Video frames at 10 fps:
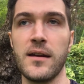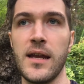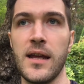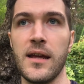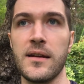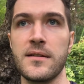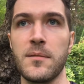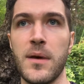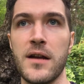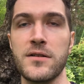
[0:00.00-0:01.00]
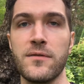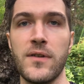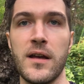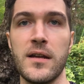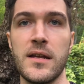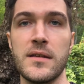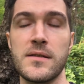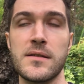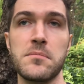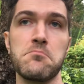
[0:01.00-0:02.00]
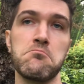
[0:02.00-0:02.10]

And a magic event is,